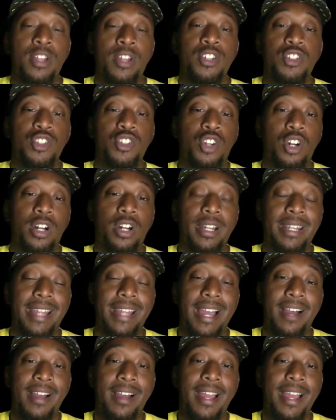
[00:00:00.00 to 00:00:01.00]
John
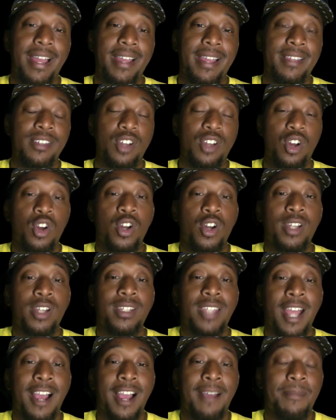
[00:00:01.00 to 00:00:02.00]
now has
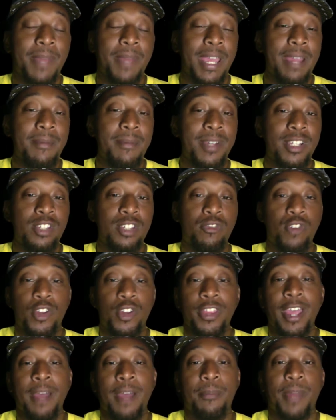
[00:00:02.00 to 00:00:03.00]
on-time payments for
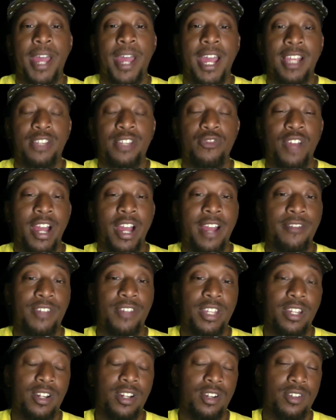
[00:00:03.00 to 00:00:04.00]
that past 5
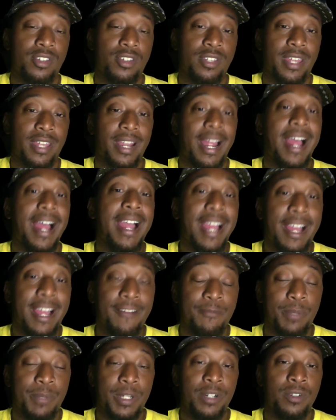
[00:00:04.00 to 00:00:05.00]
years that I
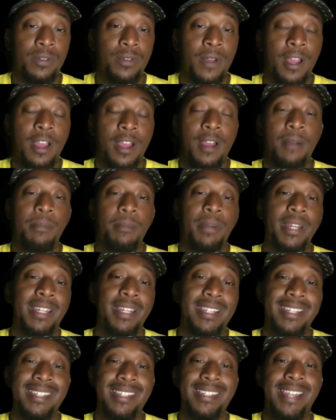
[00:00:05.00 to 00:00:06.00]
have built, but it is